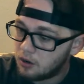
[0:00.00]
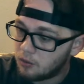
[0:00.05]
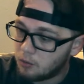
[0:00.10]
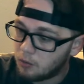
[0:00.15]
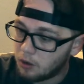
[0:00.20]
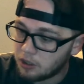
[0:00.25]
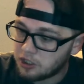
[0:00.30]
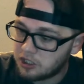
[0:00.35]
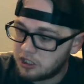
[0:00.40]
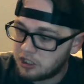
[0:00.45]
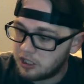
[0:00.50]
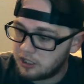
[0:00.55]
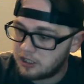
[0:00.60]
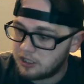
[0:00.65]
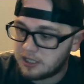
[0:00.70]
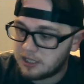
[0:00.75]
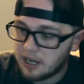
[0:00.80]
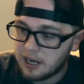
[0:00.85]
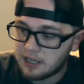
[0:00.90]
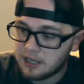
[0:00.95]
Washington
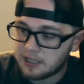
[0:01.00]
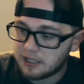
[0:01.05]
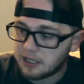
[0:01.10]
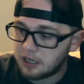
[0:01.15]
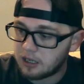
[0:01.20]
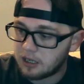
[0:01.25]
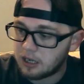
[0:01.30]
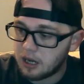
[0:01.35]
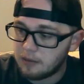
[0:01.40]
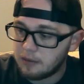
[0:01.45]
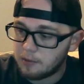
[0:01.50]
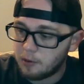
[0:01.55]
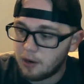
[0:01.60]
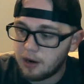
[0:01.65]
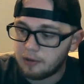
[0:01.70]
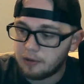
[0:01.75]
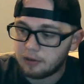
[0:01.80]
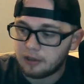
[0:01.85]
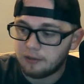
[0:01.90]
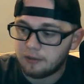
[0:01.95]
State's going to come
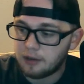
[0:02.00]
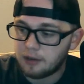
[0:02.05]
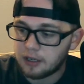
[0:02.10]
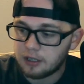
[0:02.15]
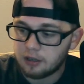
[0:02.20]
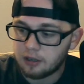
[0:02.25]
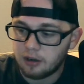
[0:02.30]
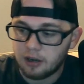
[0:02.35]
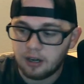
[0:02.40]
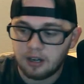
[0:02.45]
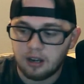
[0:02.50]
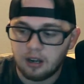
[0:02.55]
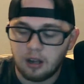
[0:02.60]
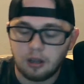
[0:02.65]
away with a victory,